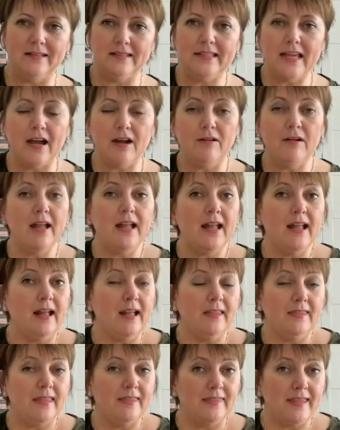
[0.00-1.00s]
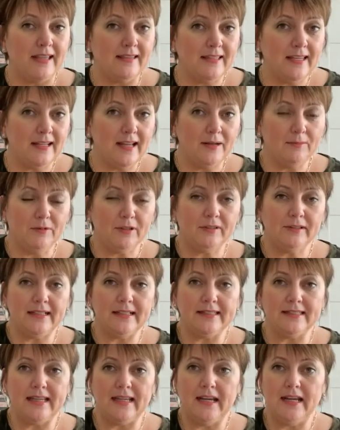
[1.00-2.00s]
So the thing that I'm really
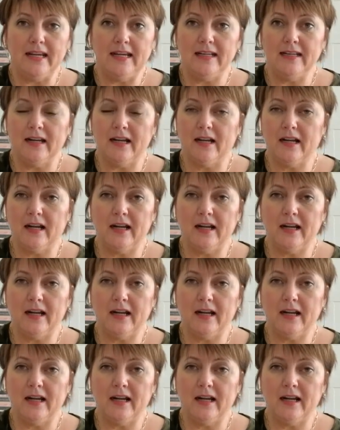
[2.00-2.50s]
seeing